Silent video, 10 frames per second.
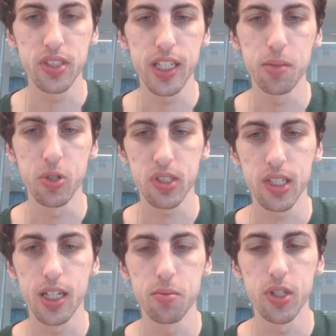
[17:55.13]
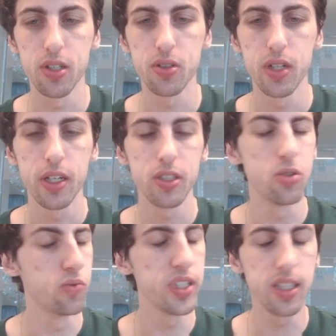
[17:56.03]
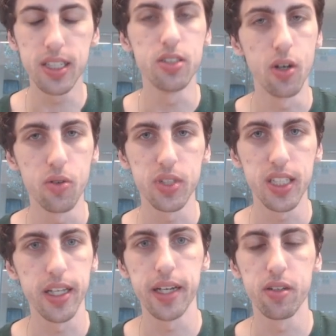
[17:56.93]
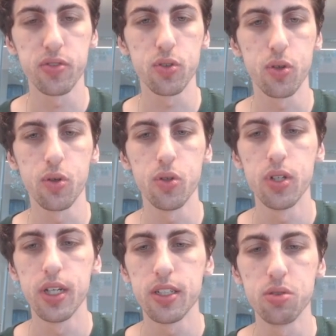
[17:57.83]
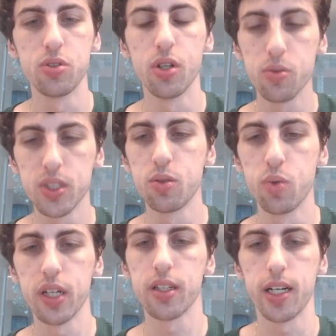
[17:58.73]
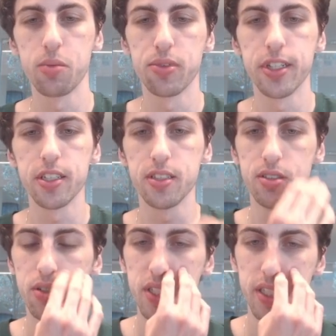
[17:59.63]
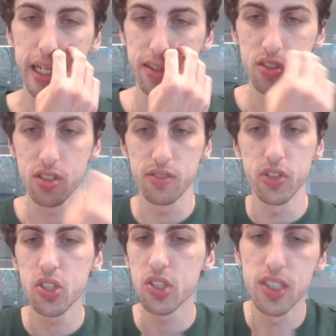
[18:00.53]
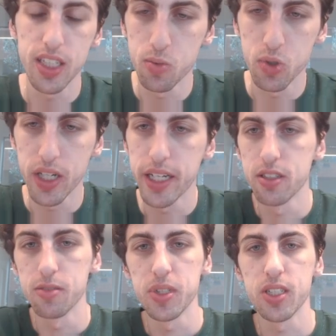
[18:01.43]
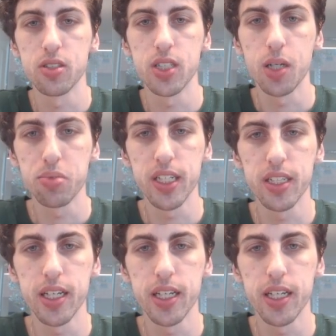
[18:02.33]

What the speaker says: Sabers combo. You really don't need Light of Soul. You don't need Great Library. You don't need Ironsong Versus anymore either because you're not playing